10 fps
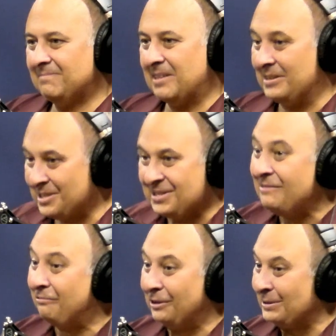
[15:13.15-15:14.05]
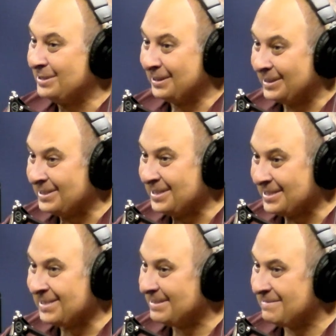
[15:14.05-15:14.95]
this is infill, so this
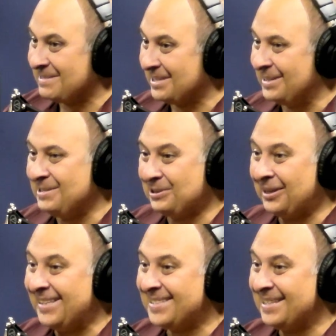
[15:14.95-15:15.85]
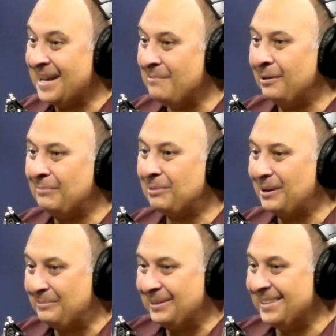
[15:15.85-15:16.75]
is city streets and neighboring properties.